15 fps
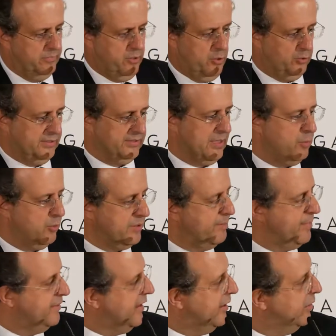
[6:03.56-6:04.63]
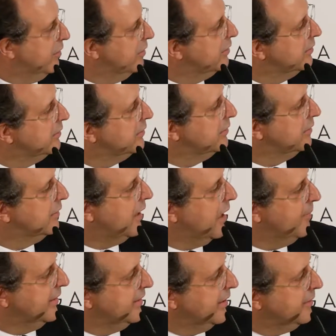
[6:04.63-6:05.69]
nos estamos empezando a
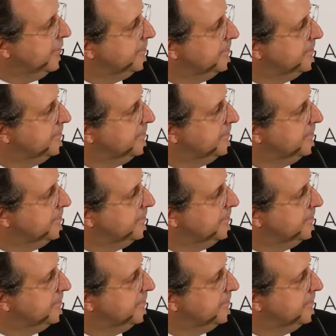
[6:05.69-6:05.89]
meter?